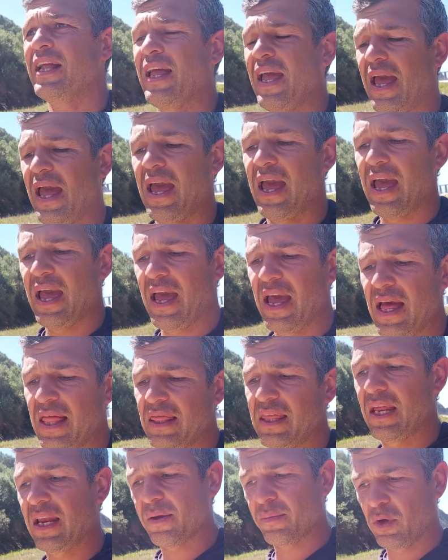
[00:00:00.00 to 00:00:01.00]
and
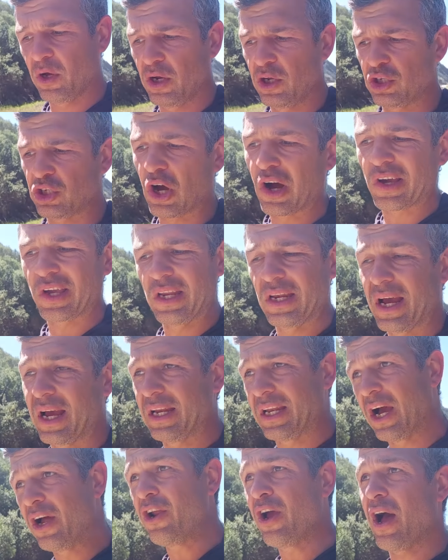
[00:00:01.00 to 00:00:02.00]
then I'm going to jog in. I
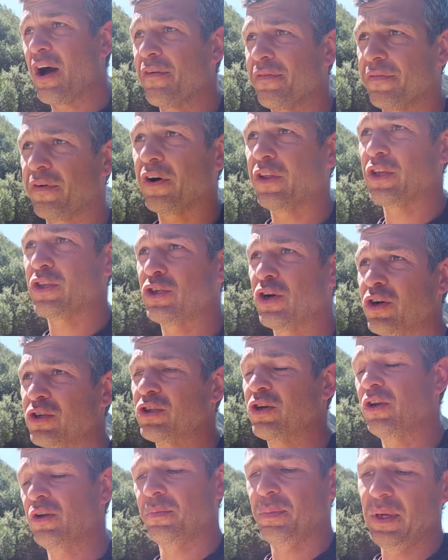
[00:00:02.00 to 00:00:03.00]
don't know how far the jog's
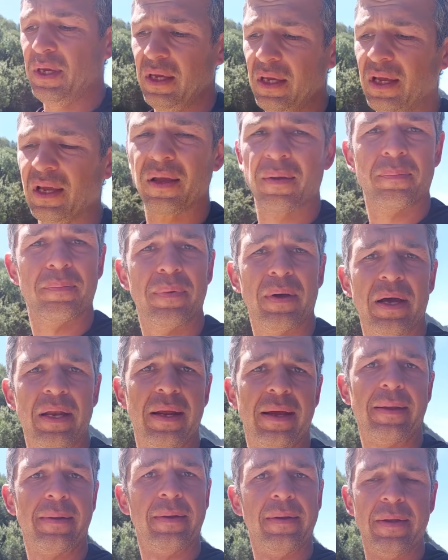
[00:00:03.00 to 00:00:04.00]
going to be, but
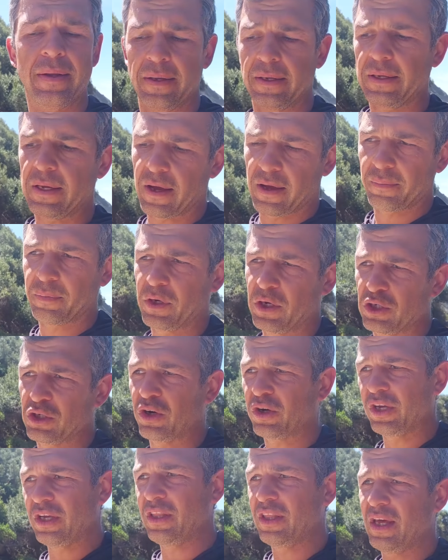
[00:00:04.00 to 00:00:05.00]
yeah, I'm going to
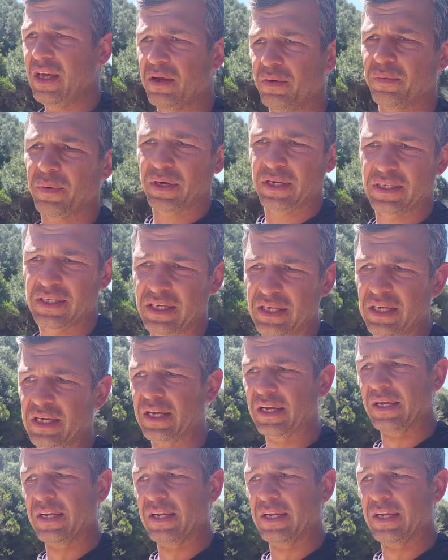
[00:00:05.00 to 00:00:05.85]
jog in there and want to see